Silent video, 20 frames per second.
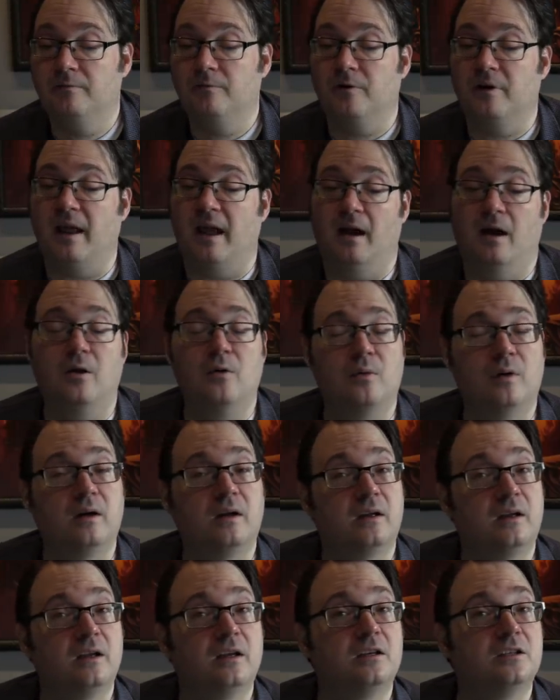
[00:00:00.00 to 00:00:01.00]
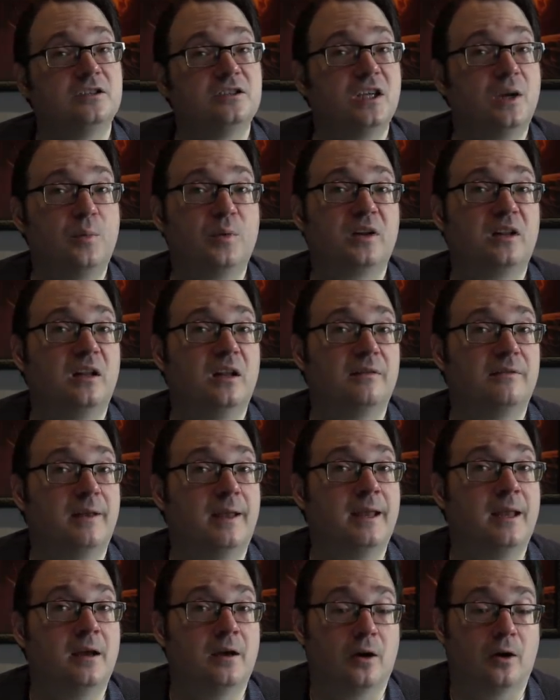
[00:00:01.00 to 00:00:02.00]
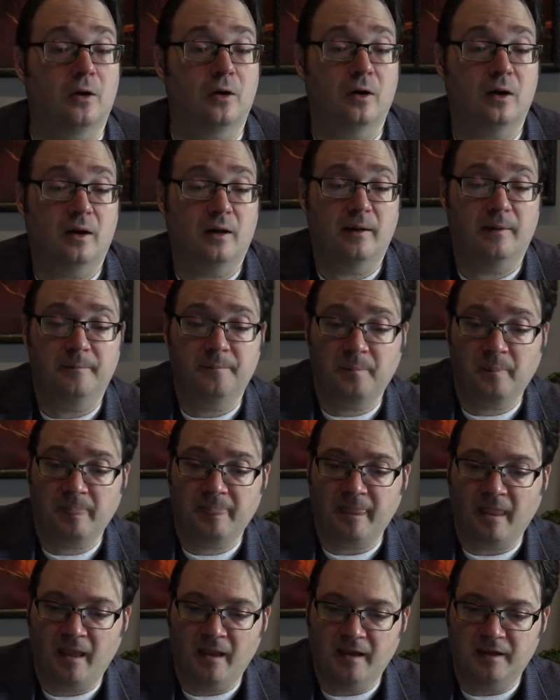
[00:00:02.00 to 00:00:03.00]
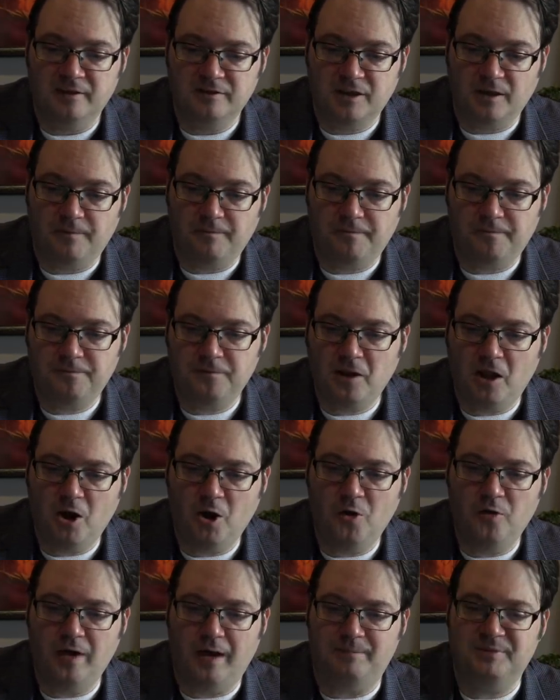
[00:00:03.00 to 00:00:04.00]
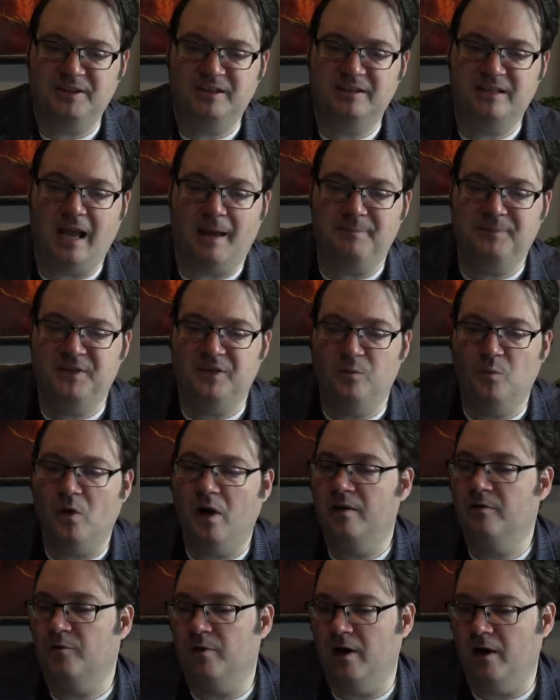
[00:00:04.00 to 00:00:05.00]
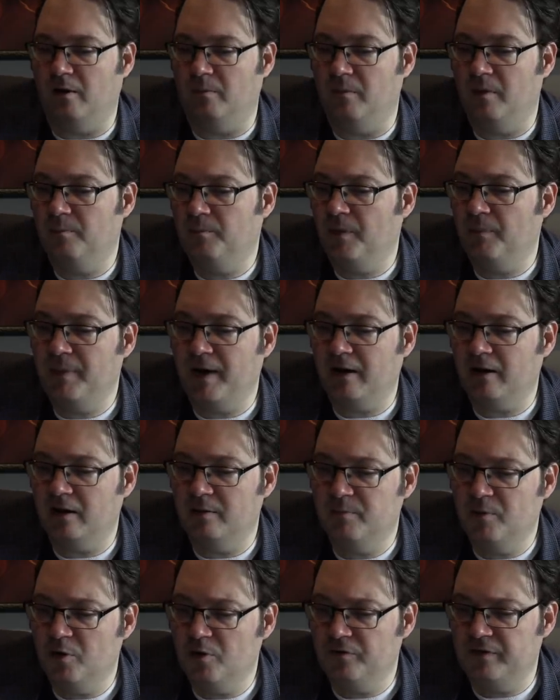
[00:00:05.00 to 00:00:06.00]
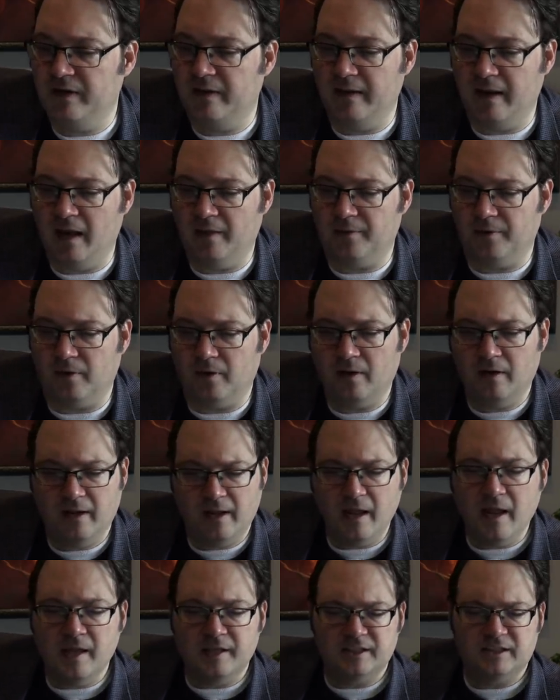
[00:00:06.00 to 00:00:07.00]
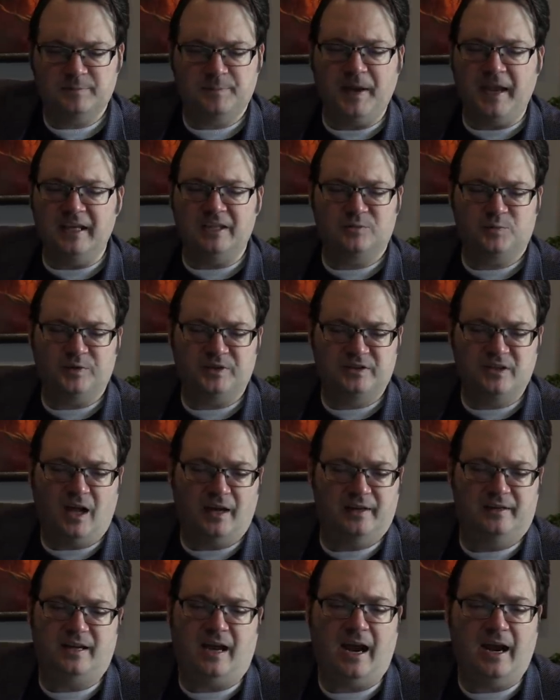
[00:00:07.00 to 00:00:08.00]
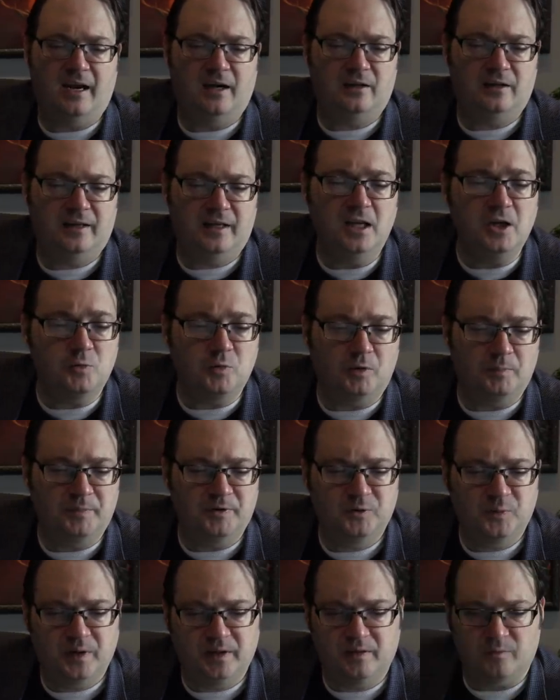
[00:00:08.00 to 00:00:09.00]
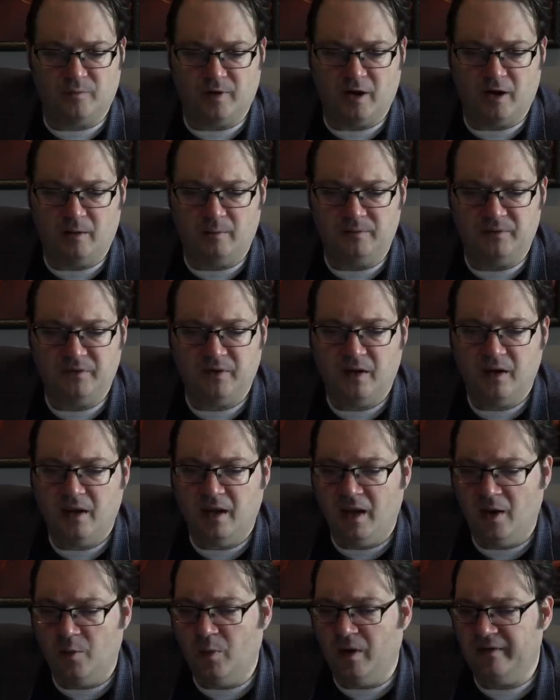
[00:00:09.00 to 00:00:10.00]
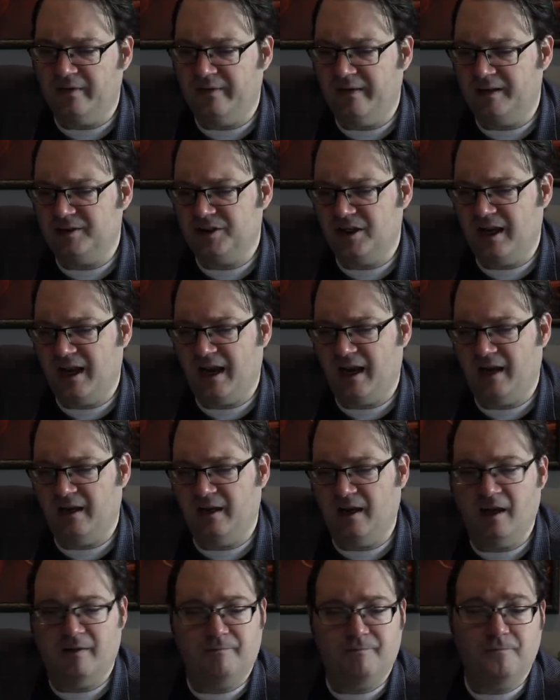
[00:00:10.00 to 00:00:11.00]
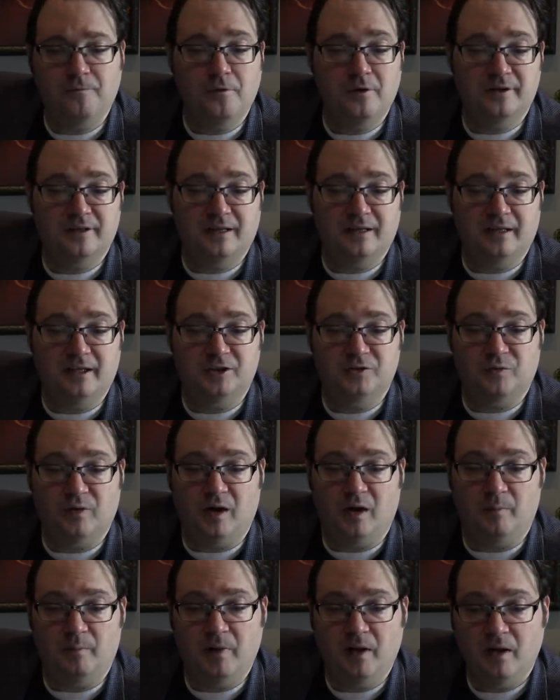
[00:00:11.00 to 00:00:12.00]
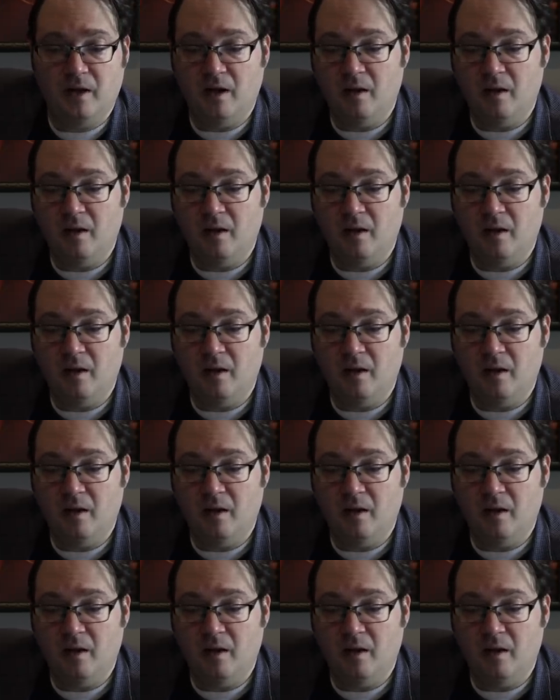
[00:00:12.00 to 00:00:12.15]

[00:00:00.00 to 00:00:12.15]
For now, she would live here. She flowed up steps in one realm, but barely moved in the other. Space was not entirely equal between the realms. It wasn't that she had a foot in each realm.